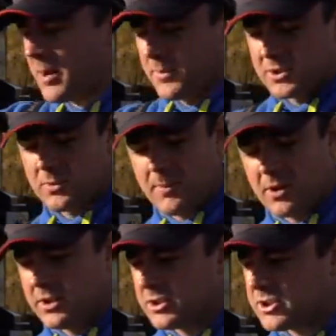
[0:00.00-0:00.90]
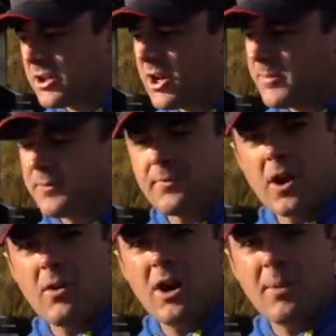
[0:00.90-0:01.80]
of my swim, I can just slide my
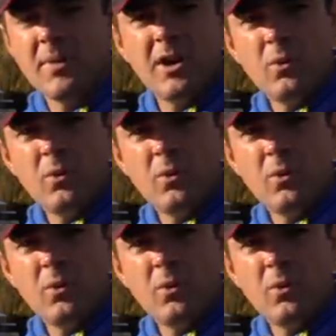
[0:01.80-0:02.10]
float up.